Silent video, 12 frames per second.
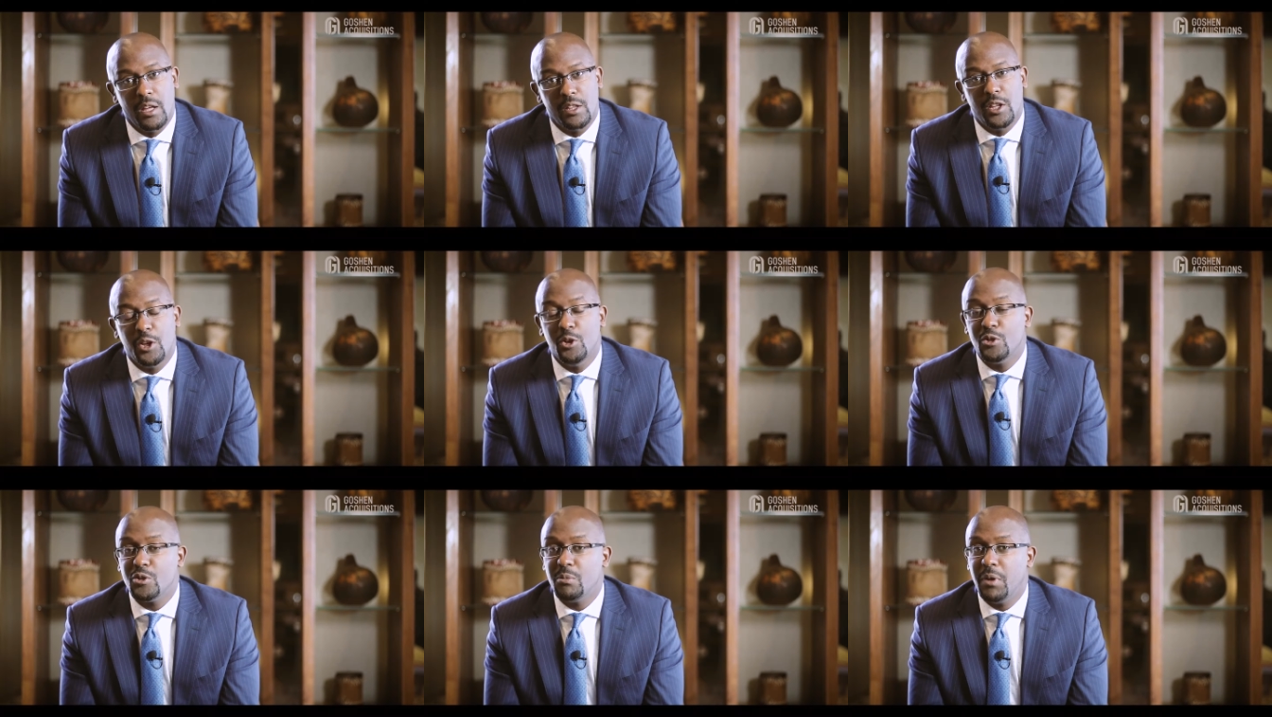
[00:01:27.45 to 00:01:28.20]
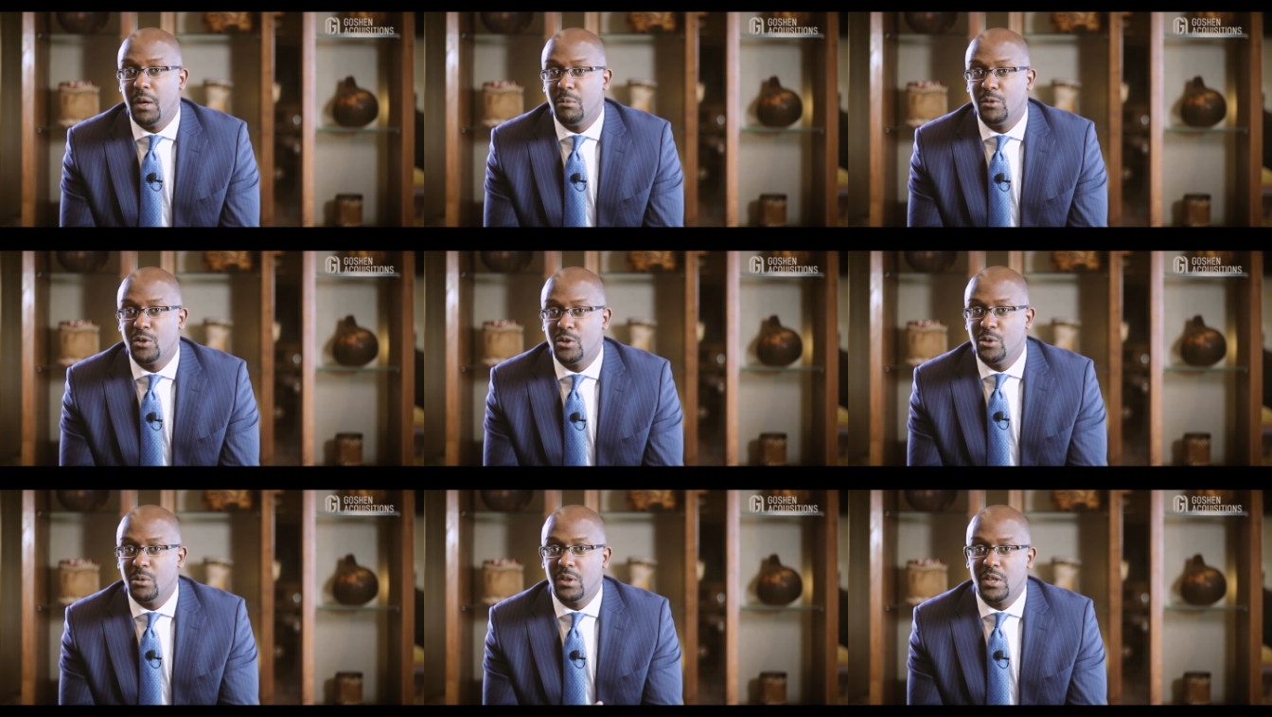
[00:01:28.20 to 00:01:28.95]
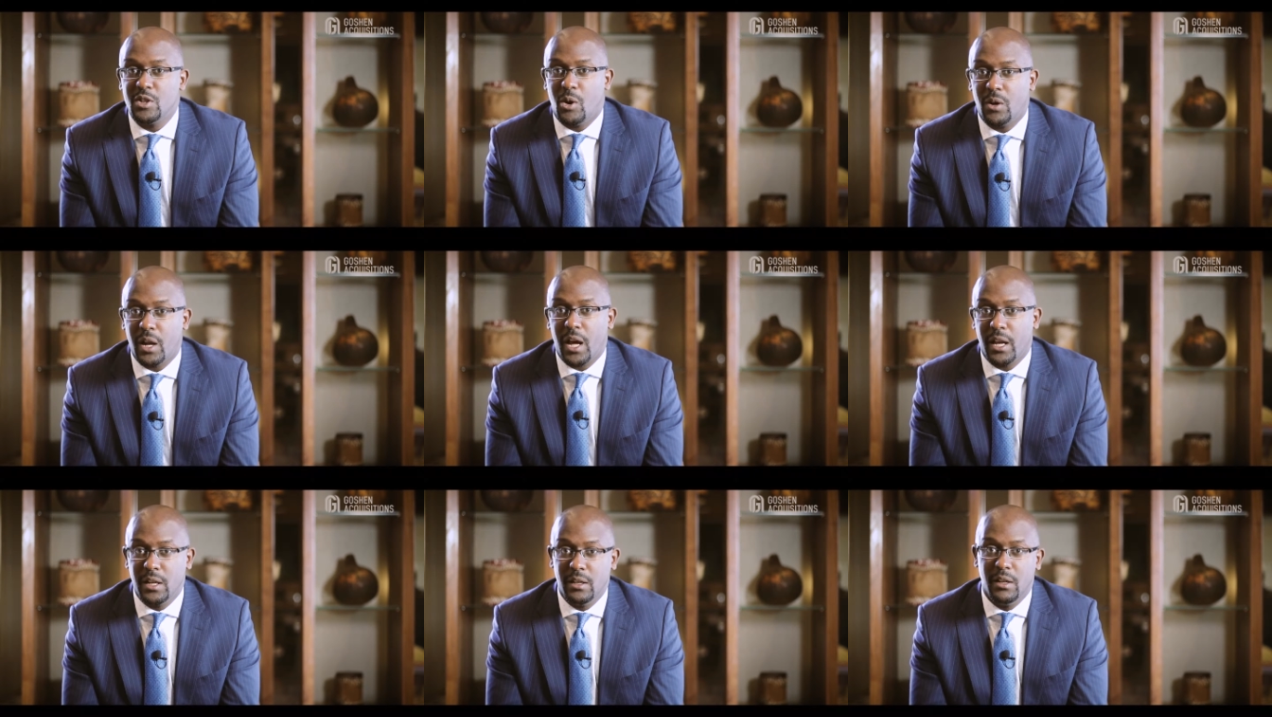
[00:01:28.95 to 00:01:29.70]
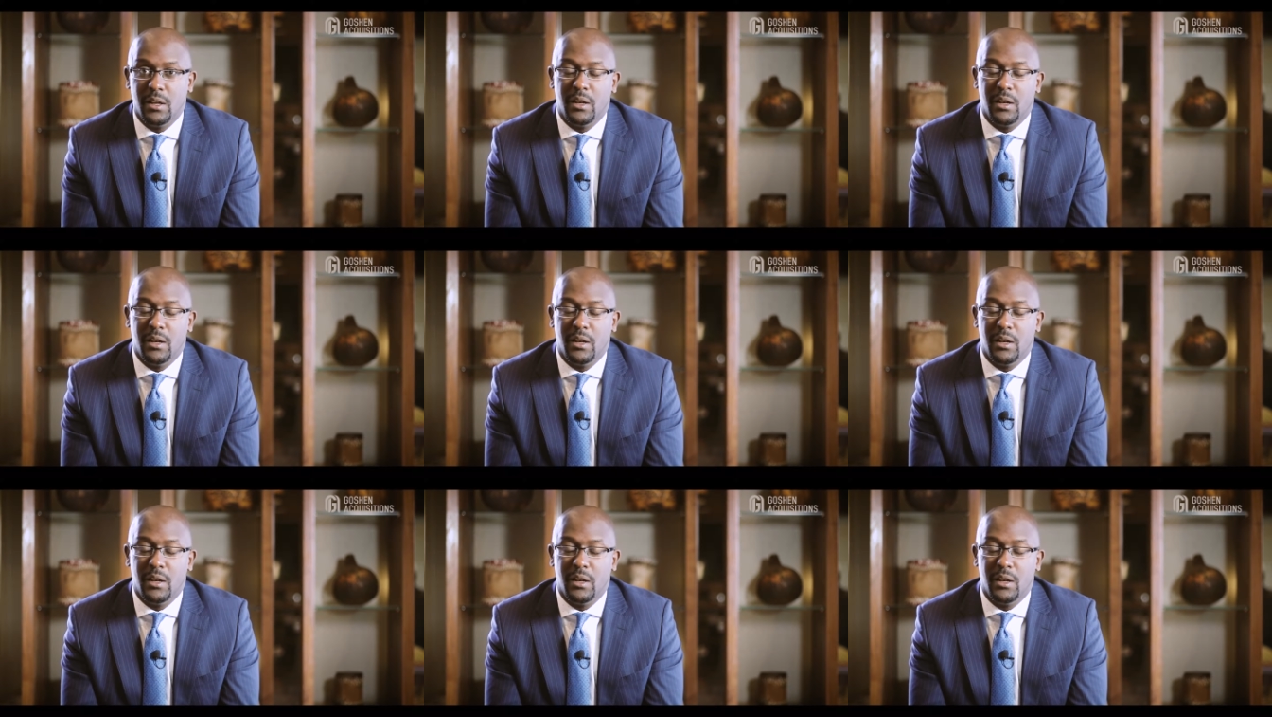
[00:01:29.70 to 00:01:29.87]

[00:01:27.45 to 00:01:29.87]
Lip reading: They used to be able to do this online,